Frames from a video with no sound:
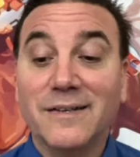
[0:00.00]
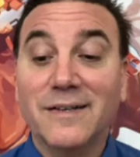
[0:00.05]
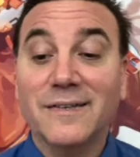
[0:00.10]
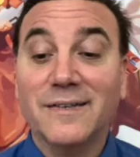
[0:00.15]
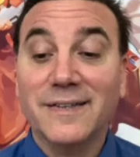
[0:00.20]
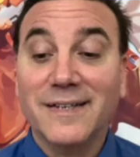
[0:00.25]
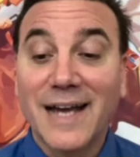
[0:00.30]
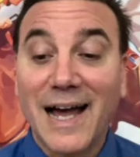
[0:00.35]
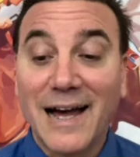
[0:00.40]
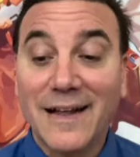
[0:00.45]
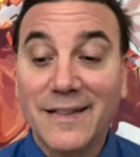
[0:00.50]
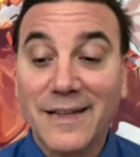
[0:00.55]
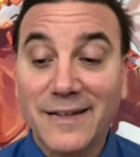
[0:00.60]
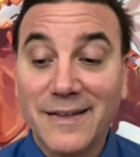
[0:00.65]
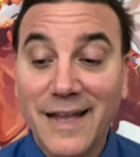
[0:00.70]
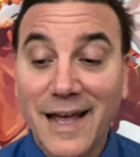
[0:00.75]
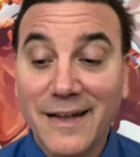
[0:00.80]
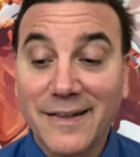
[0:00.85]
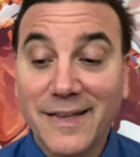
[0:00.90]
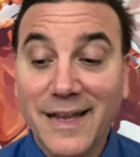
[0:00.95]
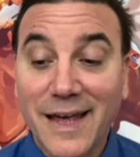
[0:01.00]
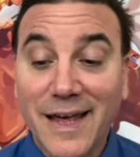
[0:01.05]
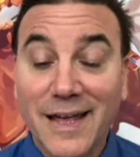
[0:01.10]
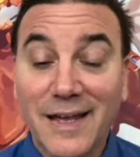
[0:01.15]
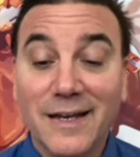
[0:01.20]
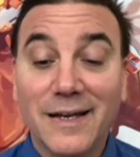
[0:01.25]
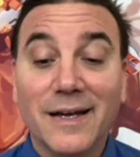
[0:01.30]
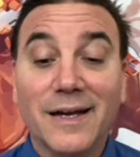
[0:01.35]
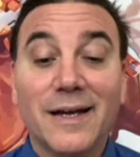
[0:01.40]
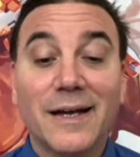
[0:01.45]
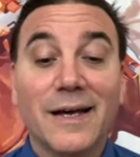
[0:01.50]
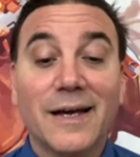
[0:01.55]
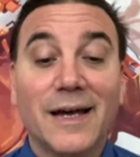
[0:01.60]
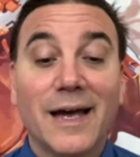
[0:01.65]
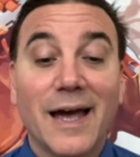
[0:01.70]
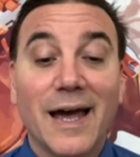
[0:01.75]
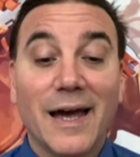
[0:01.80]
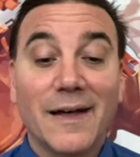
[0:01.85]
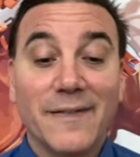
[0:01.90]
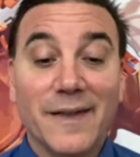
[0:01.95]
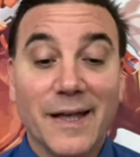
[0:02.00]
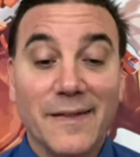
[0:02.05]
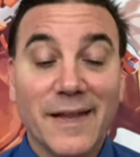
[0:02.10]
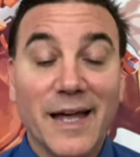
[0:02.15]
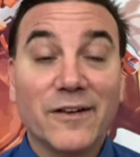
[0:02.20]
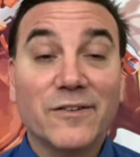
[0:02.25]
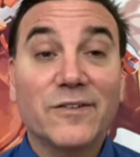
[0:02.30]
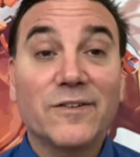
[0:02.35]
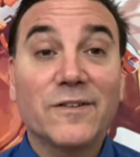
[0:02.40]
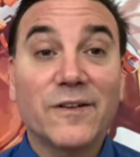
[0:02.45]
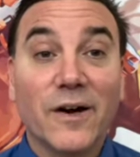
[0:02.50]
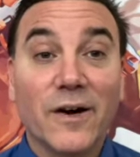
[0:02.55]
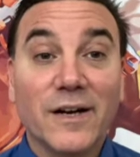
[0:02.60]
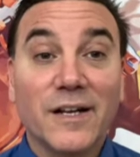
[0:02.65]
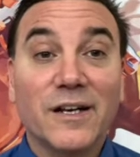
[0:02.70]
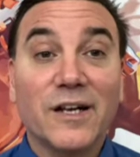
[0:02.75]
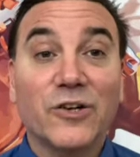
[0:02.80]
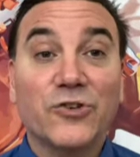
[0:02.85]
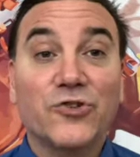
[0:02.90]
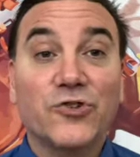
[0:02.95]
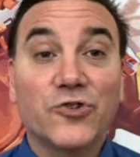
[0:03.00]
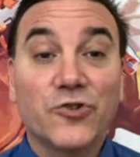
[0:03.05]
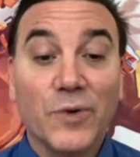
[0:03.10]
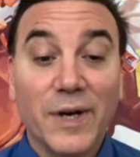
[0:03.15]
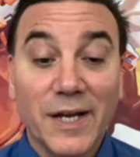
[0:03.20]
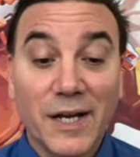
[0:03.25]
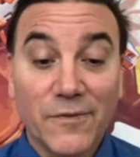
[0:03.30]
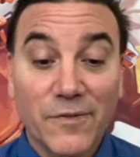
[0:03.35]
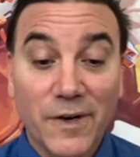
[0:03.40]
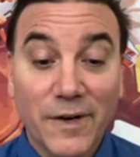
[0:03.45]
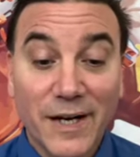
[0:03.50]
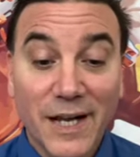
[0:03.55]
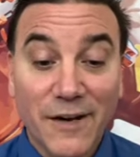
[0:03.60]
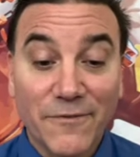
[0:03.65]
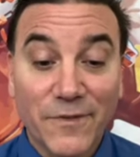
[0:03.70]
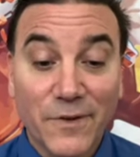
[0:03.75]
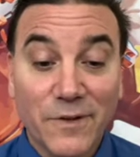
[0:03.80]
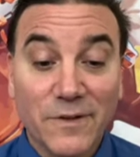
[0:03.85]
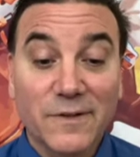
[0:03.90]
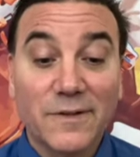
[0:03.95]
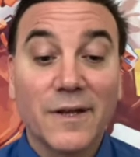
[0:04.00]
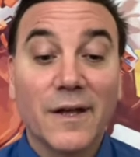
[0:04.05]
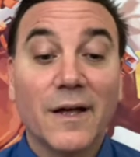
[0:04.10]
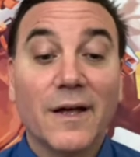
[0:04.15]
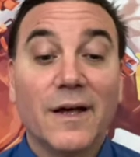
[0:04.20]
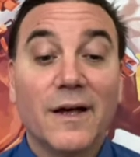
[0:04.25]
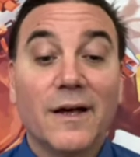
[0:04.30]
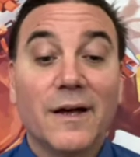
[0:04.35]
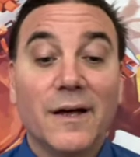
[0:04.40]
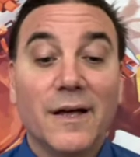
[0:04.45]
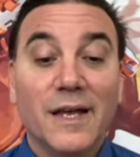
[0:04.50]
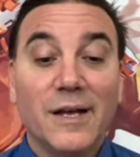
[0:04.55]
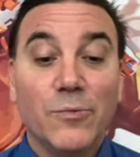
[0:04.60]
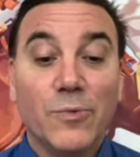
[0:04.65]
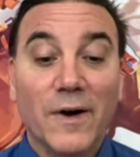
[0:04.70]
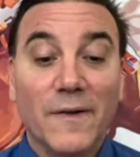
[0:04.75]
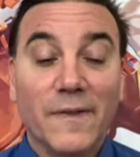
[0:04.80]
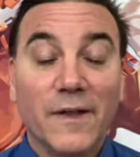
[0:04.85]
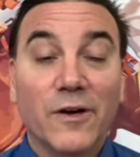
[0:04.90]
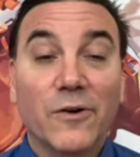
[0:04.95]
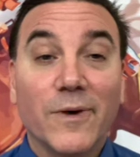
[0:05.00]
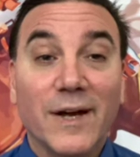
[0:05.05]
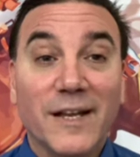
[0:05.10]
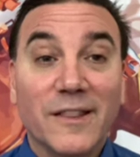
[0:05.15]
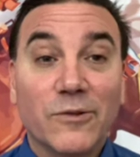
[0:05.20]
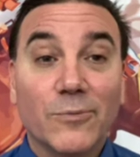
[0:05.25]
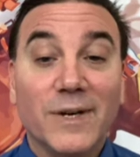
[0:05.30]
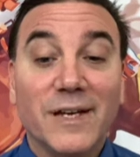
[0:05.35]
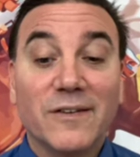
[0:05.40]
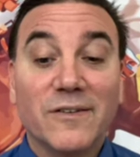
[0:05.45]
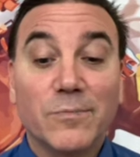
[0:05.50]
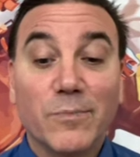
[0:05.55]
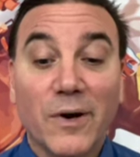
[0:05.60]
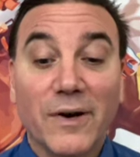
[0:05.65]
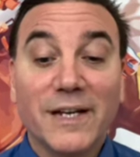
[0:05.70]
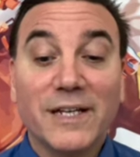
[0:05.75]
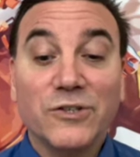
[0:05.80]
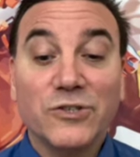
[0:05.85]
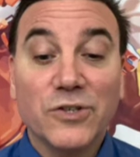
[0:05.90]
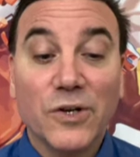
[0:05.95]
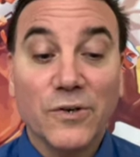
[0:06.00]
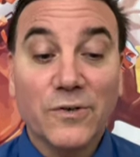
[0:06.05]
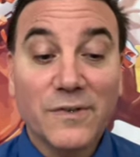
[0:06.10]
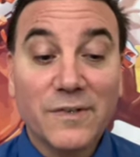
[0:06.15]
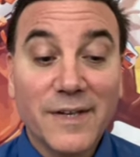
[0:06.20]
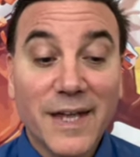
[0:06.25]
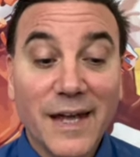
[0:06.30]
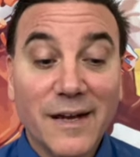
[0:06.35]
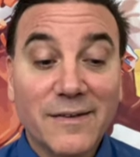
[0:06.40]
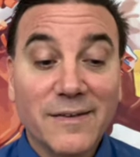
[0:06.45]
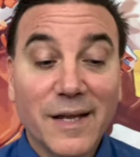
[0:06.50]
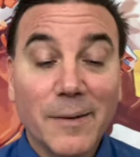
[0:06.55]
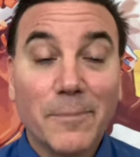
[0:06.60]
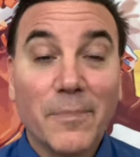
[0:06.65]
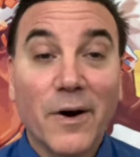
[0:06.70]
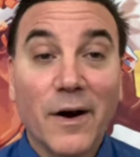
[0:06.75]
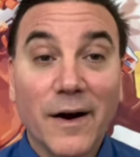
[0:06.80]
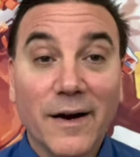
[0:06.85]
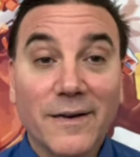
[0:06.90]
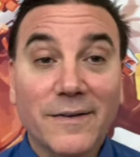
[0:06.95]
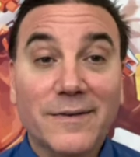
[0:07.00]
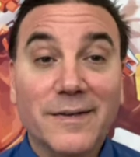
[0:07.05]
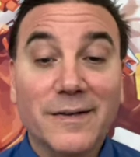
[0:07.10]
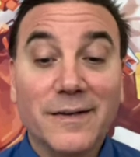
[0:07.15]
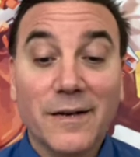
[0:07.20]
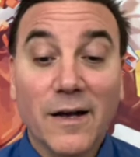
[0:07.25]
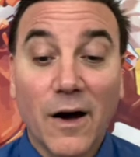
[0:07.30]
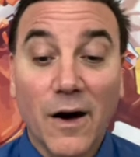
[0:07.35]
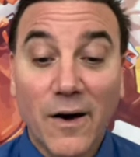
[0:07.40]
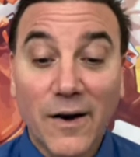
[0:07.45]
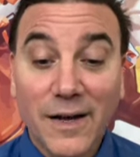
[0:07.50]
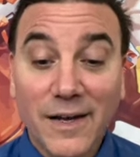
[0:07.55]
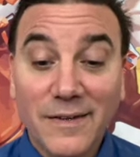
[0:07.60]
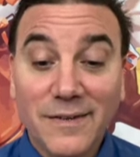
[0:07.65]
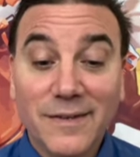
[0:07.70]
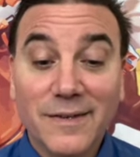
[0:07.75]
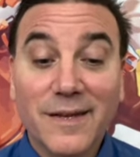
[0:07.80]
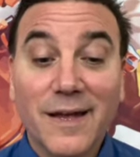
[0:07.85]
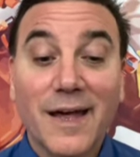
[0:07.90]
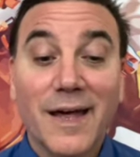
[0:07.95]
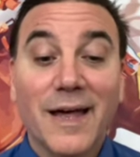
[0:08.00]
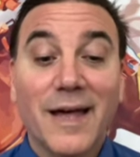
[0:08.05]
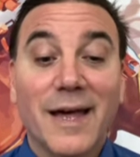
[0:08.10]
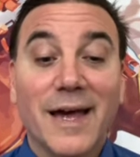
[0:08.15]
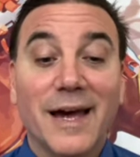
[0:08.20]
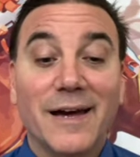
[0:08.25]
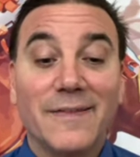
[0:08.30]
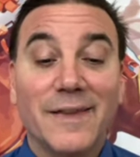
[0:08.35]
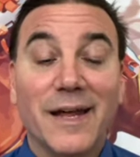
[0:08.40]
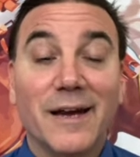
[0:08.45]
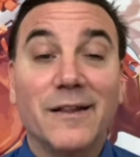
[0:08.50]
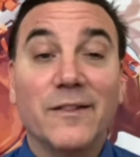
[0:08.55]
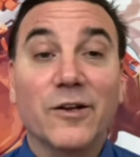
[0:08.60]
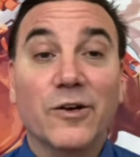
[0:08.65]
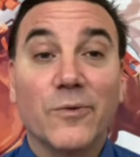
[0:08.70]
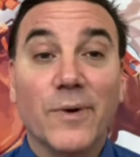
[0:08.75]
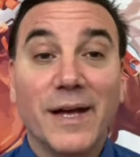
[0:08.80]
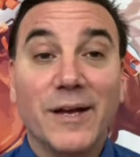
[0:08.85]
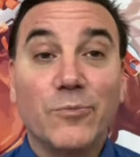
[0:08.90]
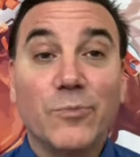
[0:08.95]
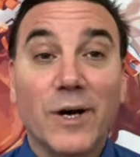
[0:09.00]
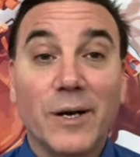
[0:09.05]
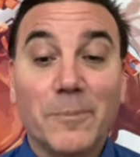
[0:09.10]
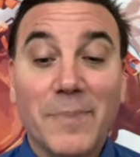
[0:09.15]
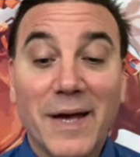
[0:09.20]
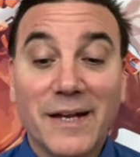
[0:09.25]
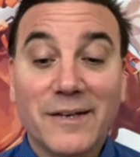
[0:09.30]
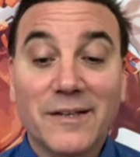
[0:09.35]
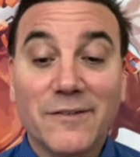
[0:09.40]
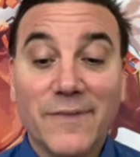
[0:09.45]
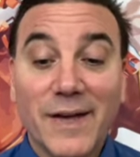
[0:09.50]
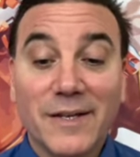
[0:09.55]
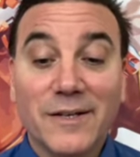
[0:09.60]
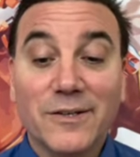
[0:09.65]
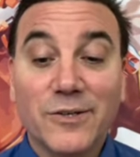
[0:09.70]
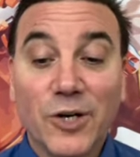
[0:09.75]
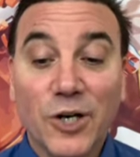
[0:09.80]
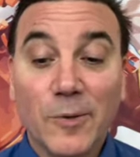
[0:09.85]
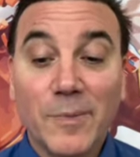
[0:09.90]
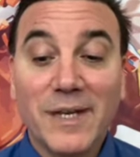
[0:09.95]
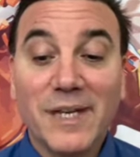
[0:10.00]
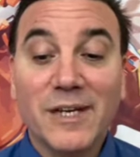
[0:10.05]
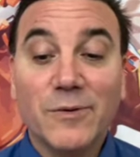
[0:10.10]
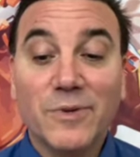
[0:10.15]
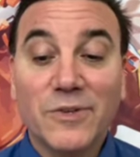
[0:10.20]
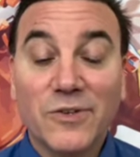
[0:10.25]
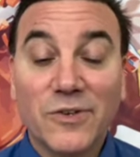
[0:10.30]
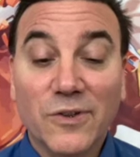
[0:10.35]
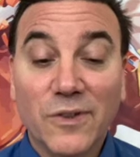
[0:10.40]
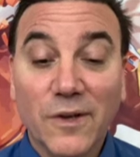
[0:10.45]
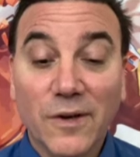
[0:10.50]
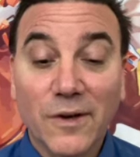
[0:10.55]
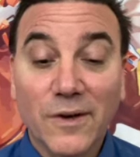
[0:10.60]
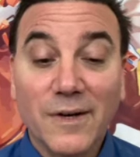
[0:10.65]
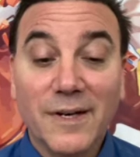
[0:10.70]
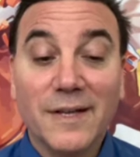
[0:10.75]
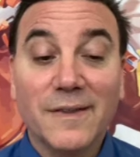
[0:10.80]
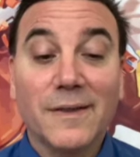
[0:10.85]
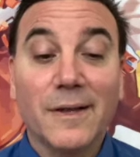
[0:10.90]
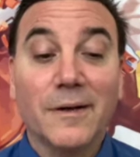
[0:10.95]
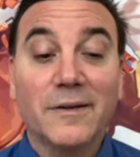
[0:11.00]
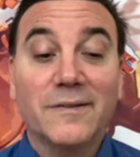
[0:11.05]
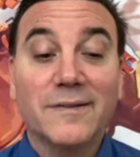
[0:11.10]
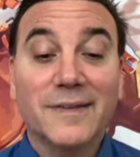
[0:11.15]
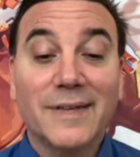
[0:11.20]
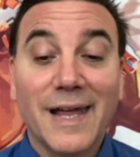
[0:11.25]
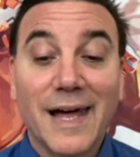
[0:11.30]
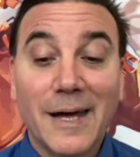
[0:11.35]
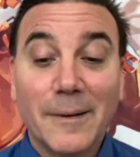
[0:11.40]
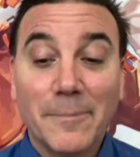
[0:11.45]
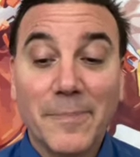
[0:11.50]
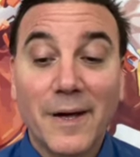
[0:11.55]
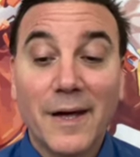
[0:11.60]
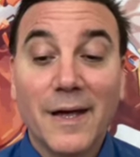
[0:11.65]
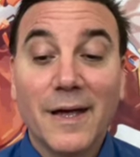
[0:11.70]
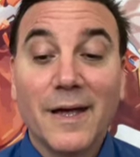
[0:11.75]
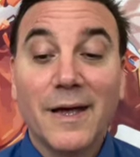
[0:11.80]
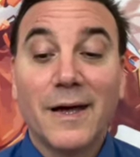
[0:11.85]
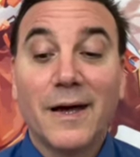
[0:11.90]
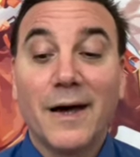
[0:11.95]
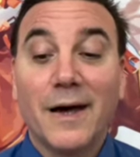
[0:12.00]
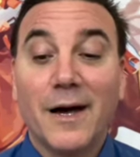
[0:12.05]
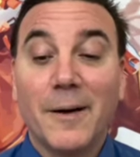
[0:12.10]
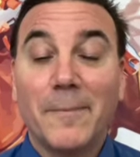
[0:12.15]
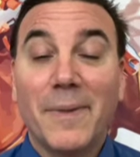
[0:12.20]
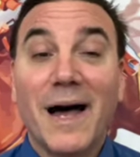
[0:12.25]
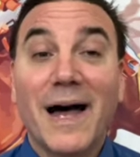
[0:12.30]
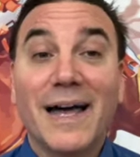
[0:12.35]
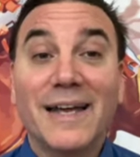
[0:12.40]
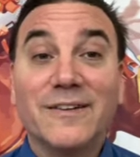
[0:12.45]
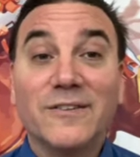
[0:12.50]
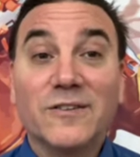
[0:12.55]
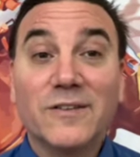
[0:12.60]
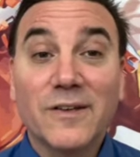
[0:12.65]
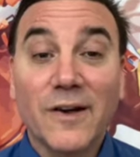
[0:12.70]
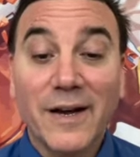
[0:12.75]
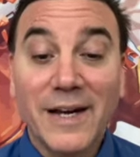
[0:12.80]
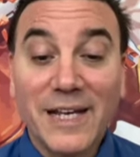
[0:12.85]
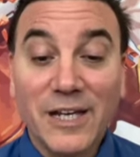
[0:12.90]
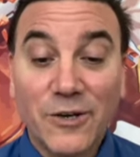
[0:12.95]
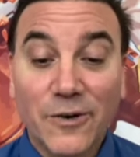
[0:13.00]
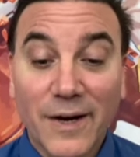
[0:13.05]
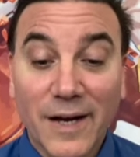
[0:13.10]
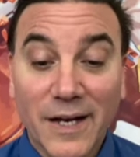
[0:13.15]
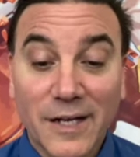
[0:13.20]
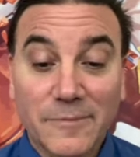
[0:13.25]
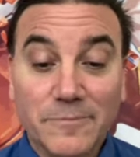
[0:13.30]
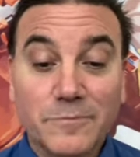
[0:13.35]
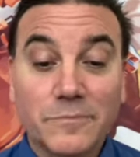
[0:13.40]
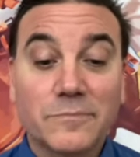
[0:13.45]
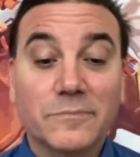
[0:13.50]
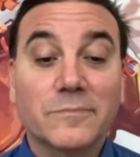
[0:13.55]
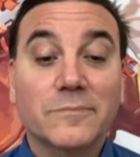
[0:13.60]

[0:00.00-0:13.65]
to Scotland that day, and then that started a string of good efforts. He won the Grade 3 Smarty Jones Stakes at Parks in August, and then in the Grade 1 Pennsylvania Derby, he was third in the slop behind Saudi Crown.